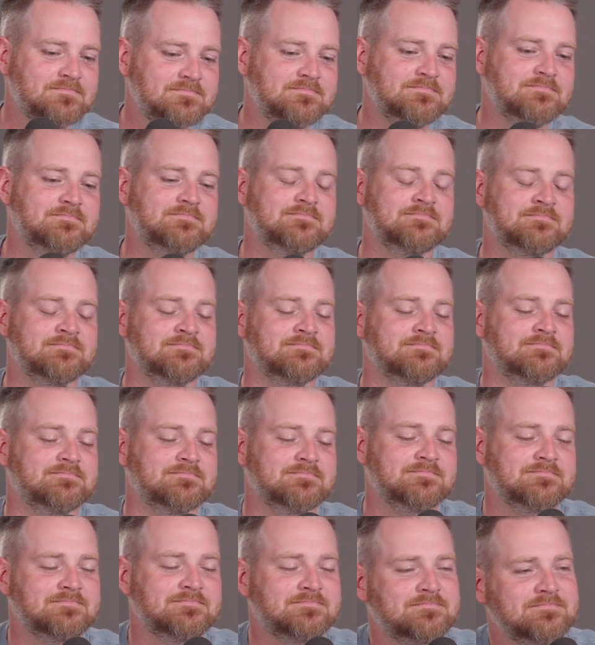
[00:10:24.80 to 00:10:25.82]

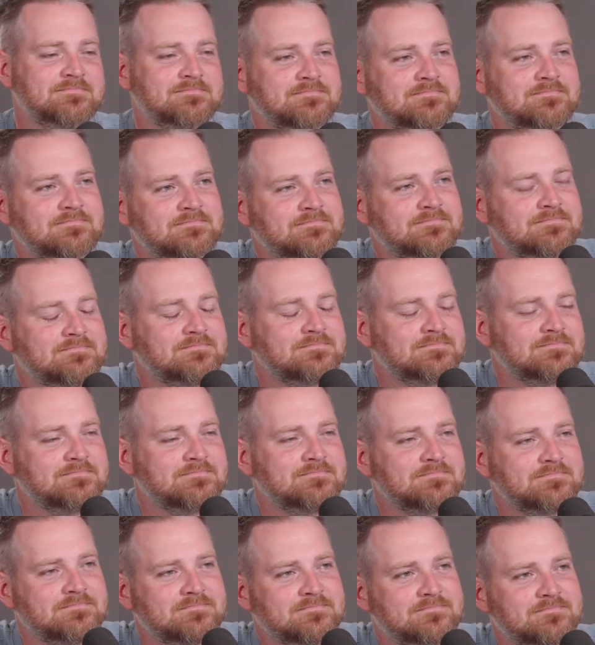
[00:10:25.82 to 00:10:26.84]

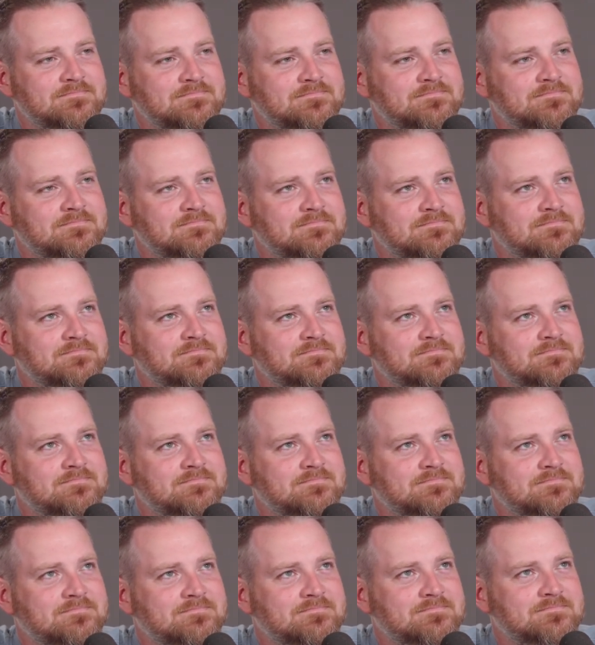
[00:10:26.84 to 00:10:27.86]

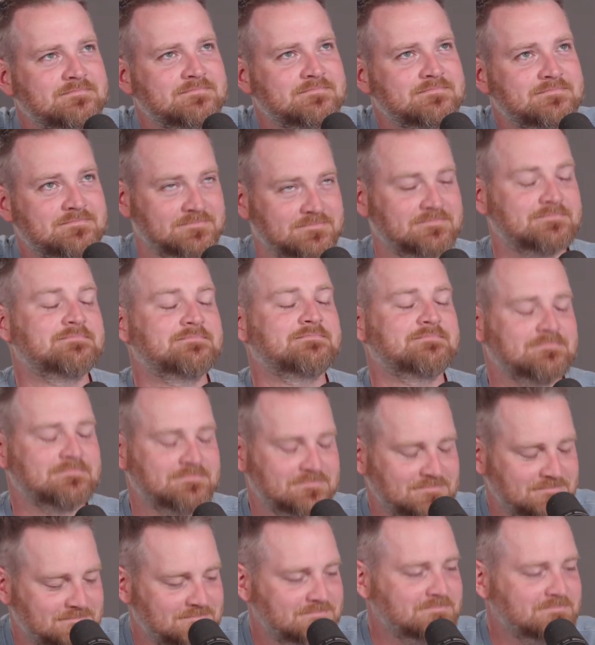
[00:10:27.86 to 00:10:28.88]
(not speaking)